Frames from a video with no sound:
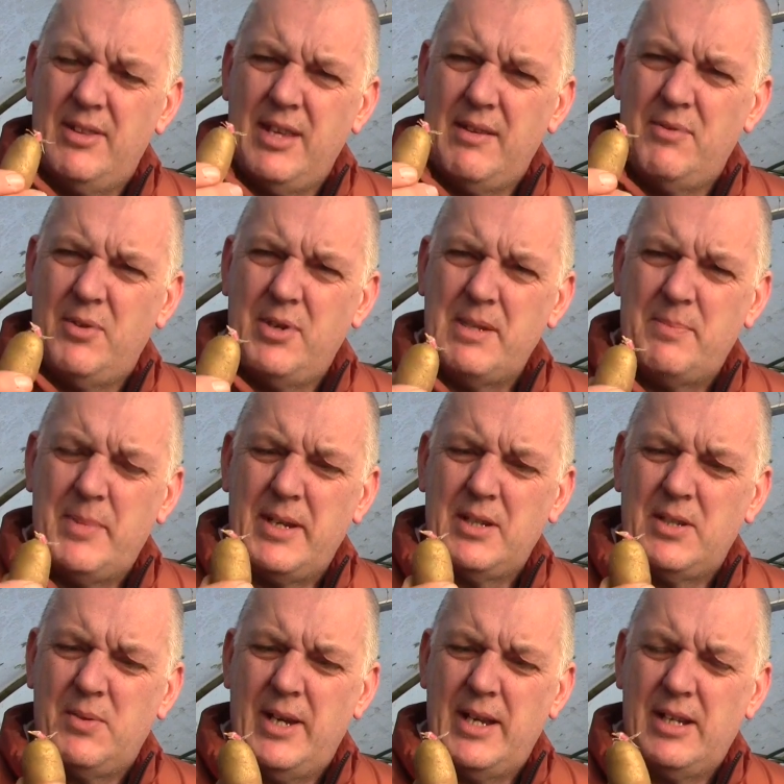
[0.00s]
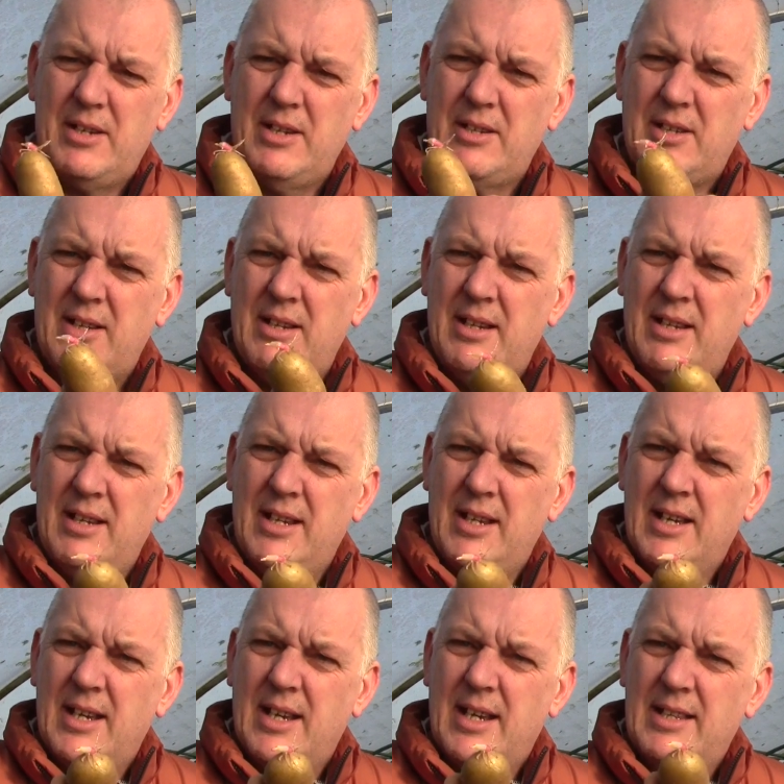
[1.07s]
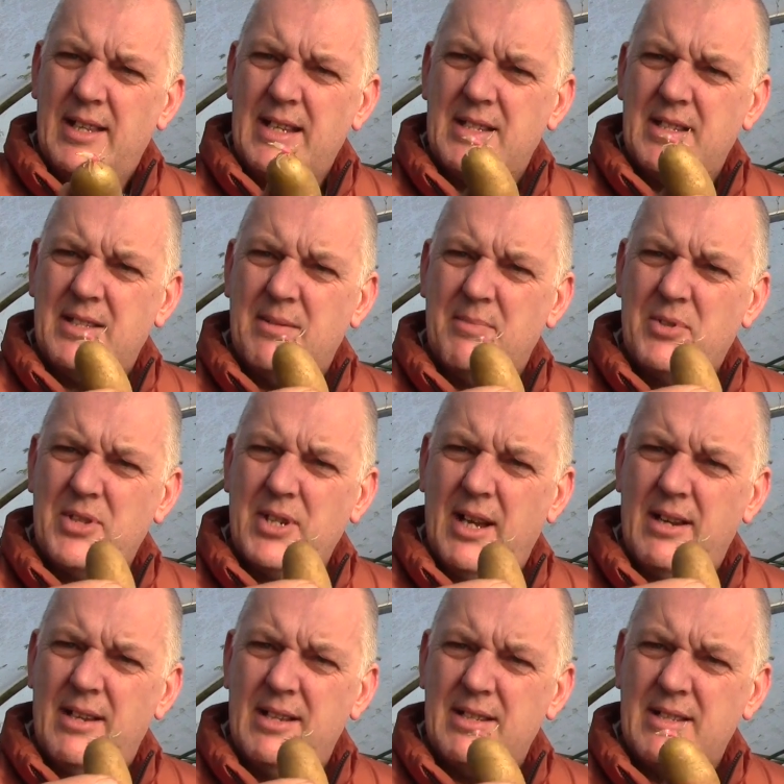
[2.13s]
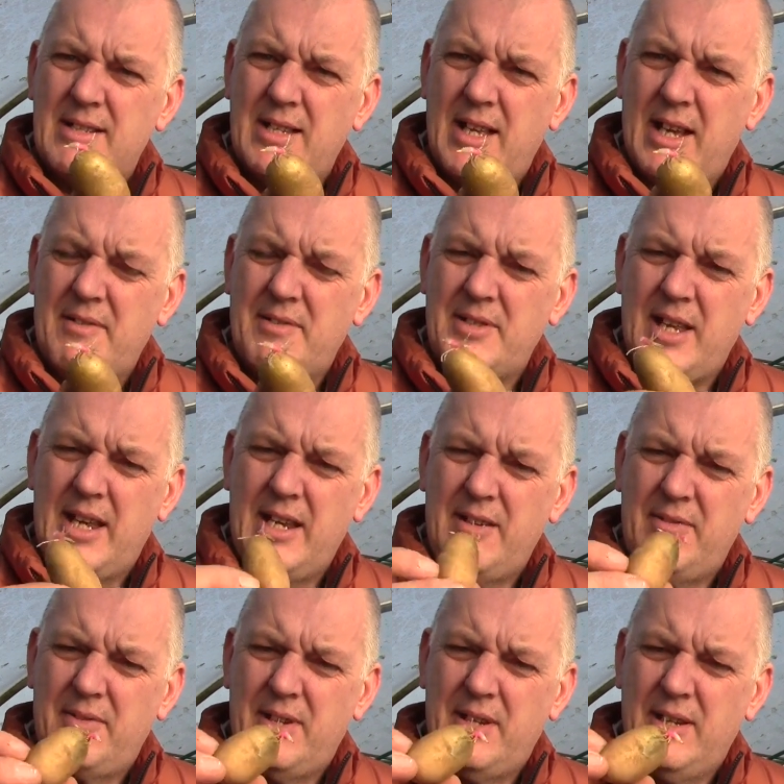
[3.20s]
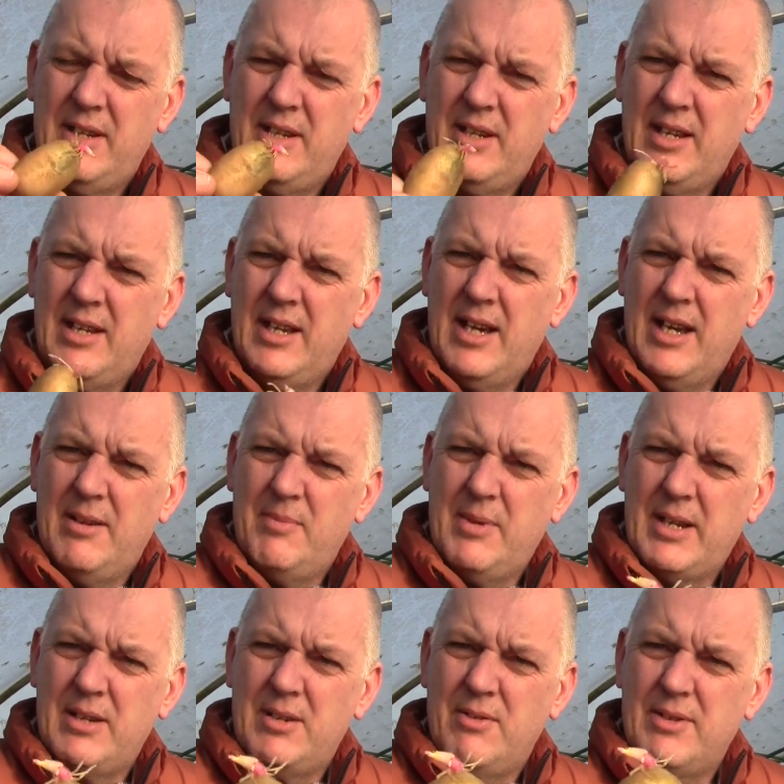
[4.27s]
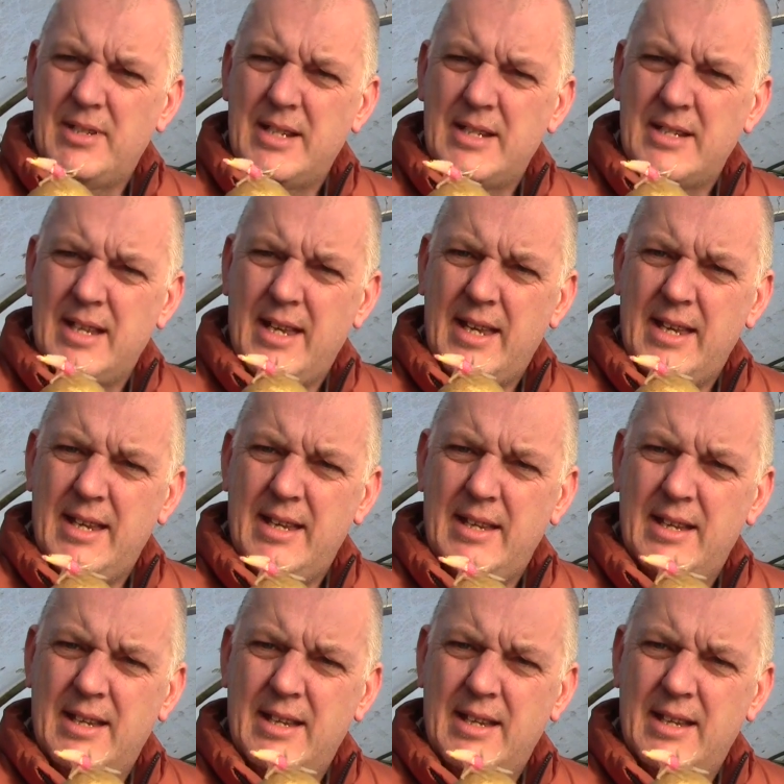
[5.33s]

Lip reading: They've always been quite good, and these are some Charlottes that I've saved, and we can already see